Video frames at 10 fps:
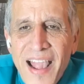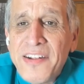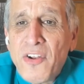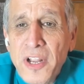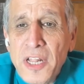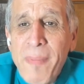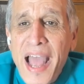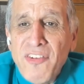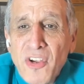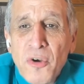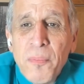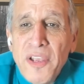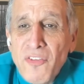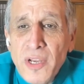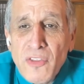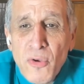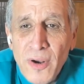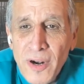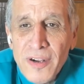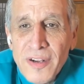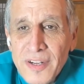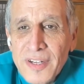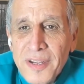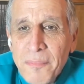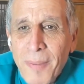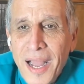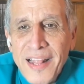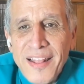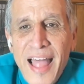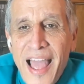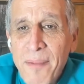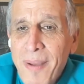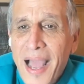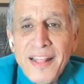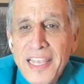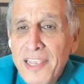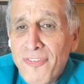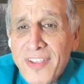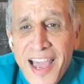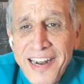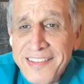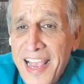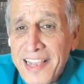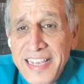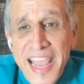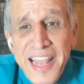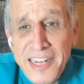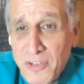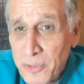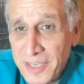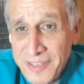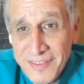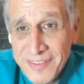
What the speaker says: And during the Magical Misery Tour, my leaf got its handed to it.